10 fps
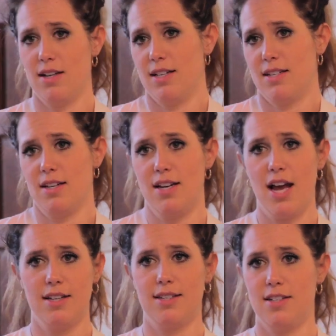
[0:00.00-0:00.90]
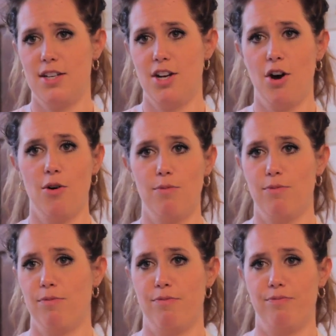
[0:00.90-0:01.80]
it's a nice,
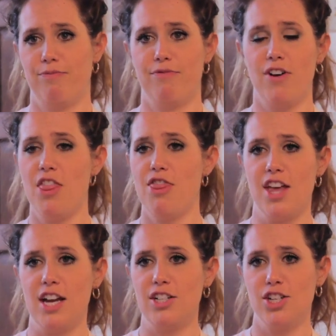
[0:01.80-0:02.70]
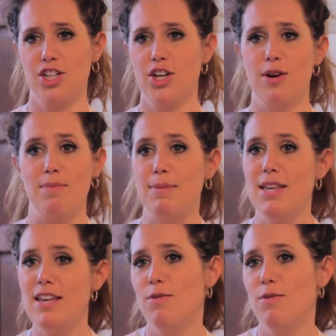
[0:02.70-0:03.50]
fun thing to do, and maybe he even